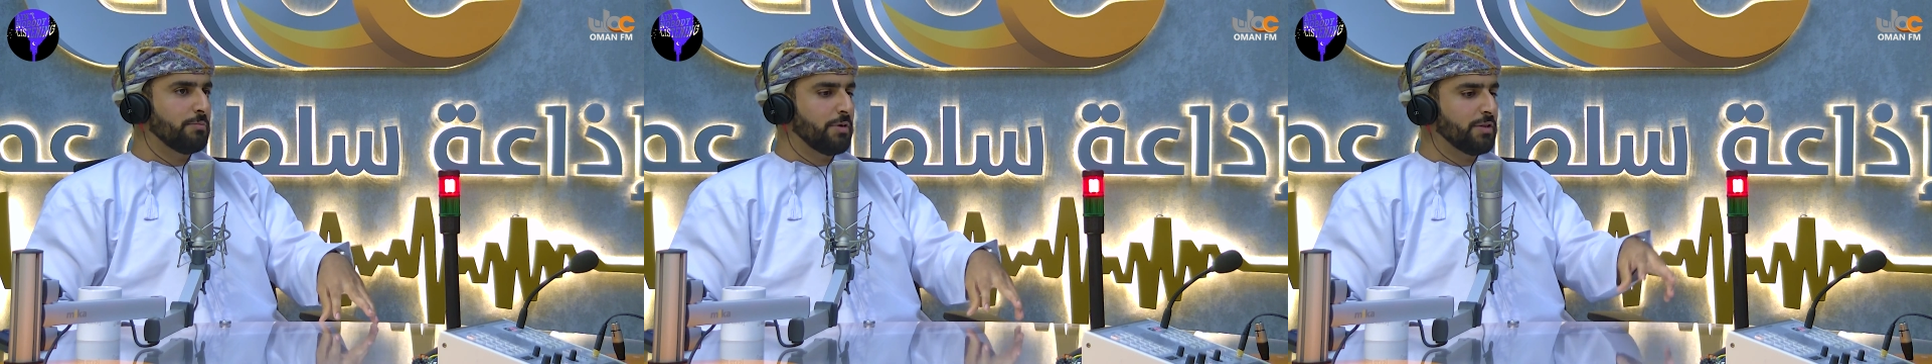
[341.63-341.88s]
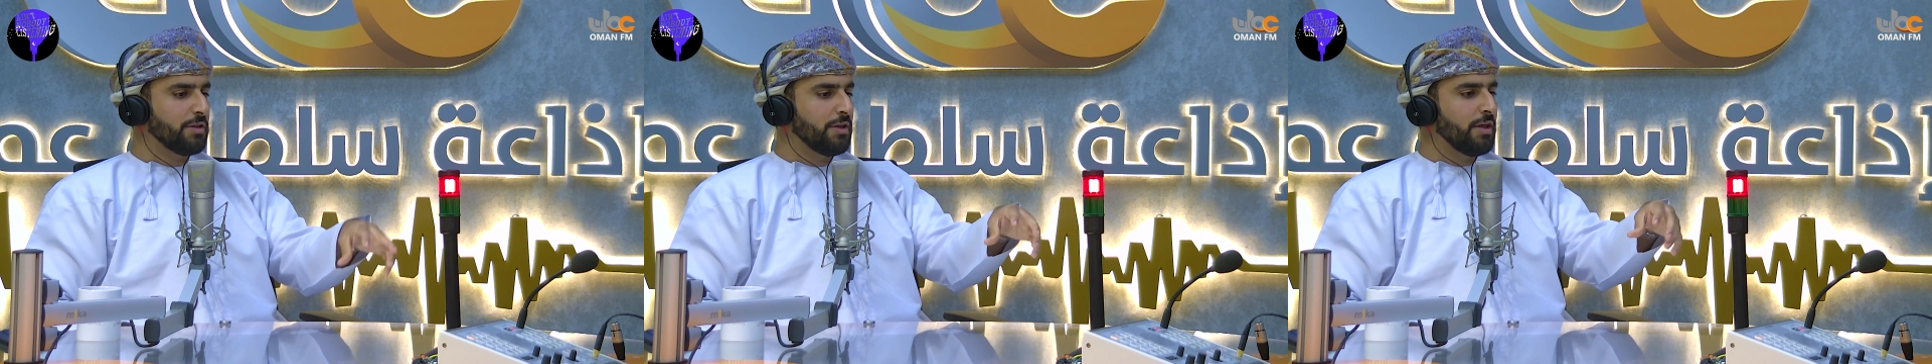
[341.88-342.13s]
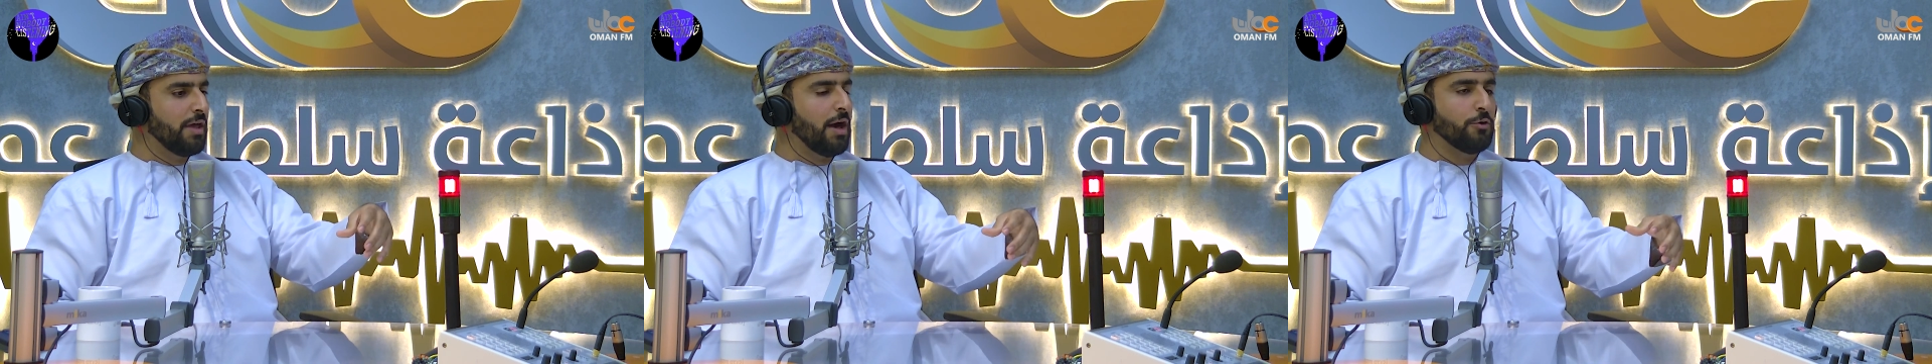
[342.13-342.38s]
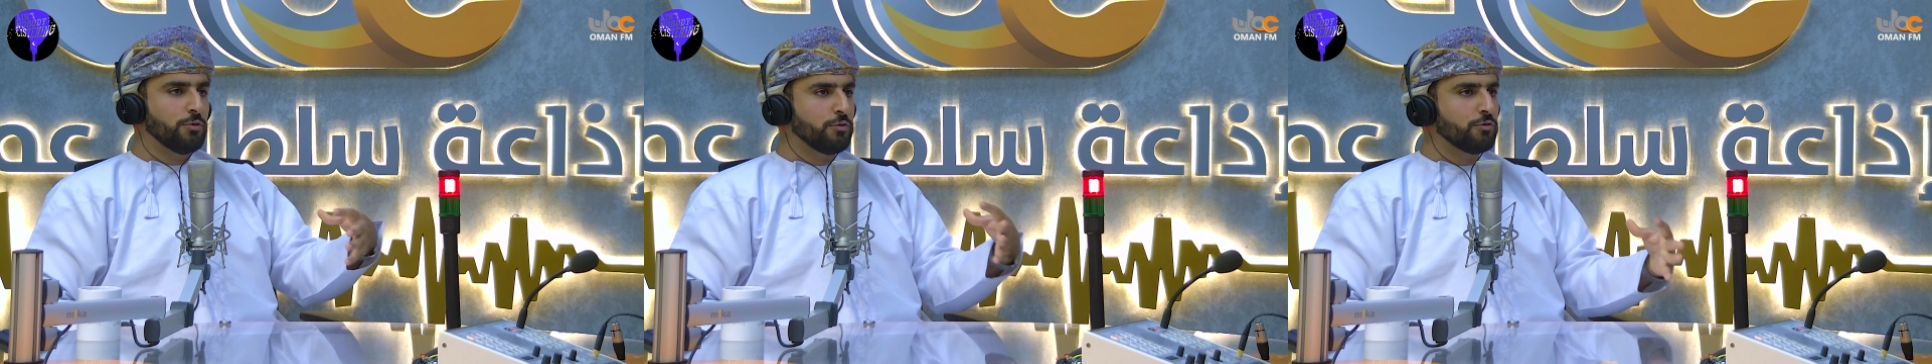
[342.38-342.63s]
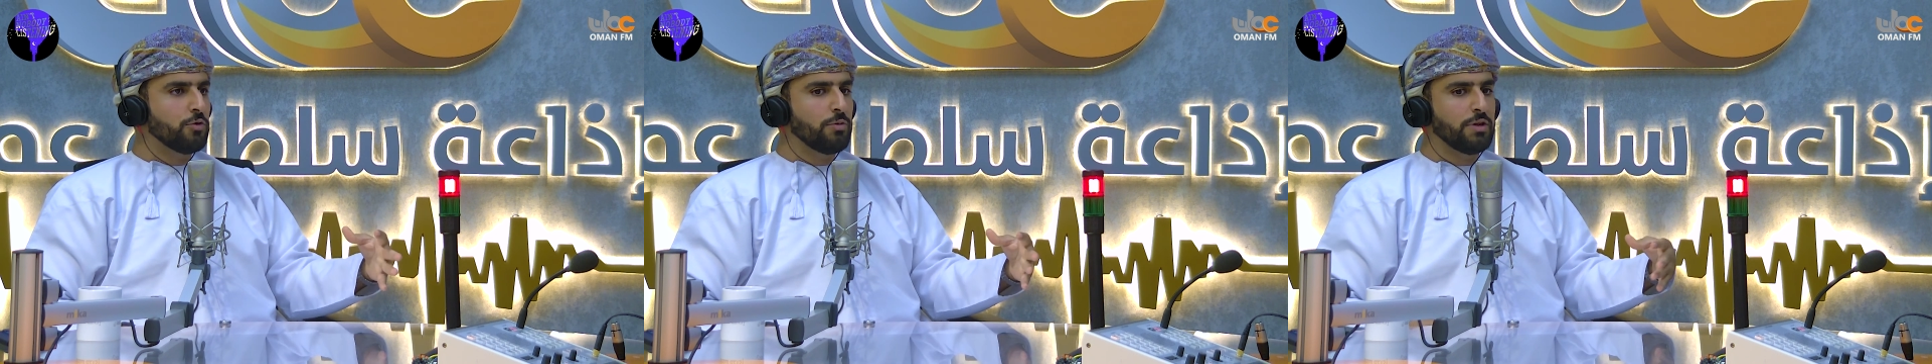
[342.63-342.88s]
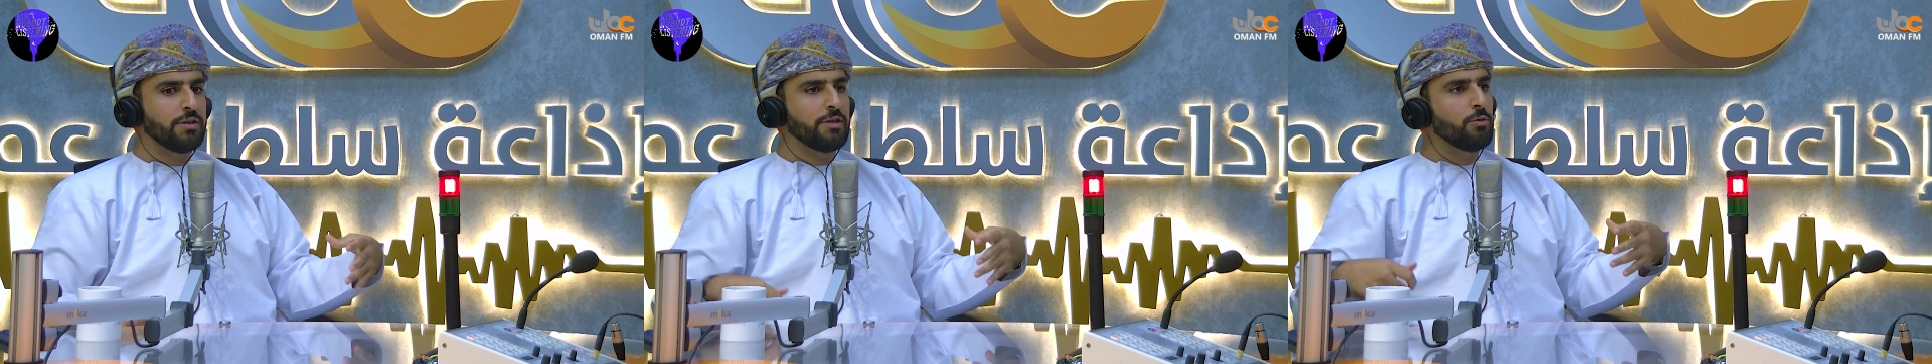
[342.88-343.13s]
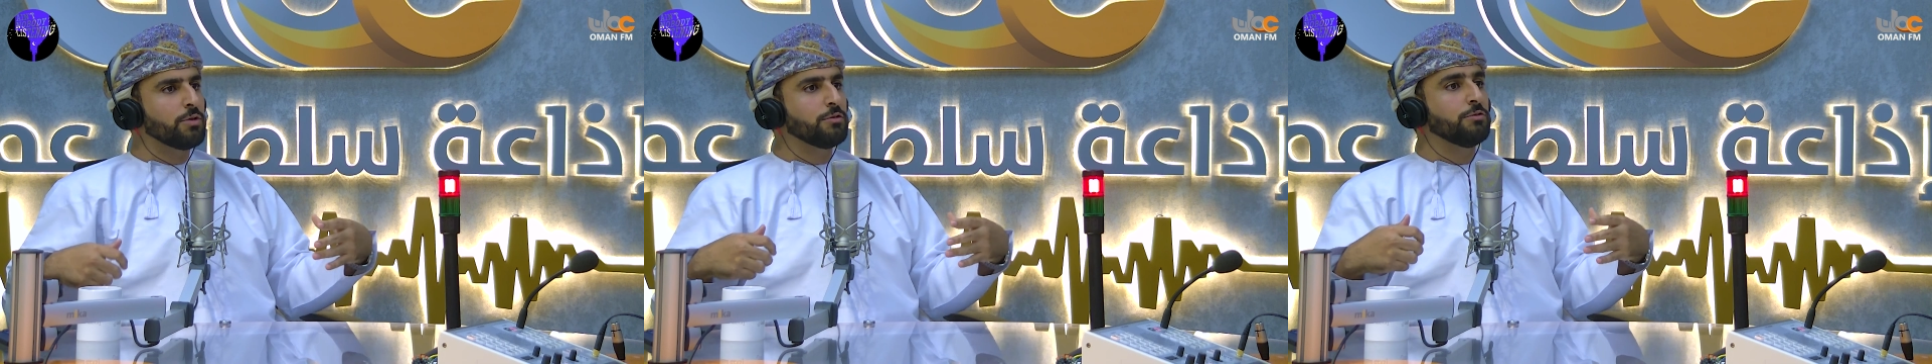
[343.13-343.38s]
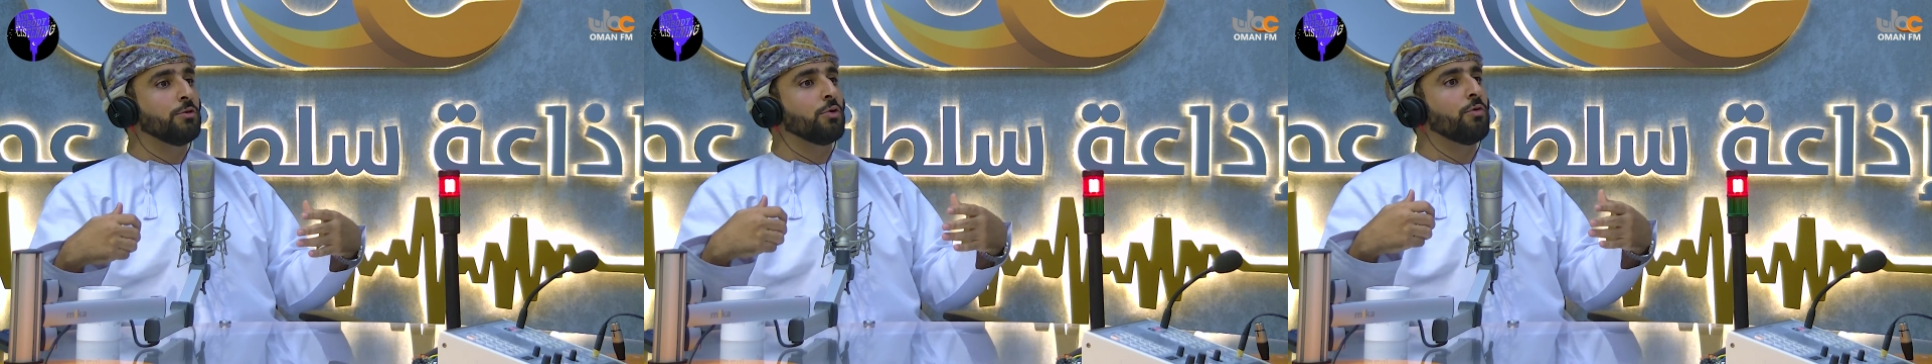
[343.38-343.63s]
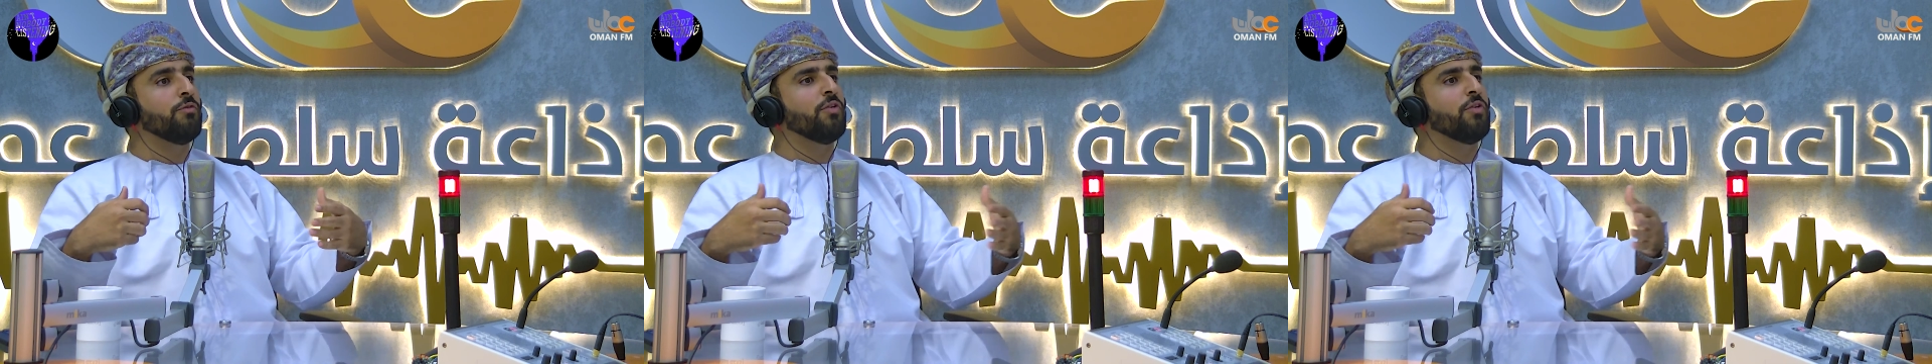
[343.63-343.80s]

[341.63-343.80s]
But I was doing so well that I wanted to grow very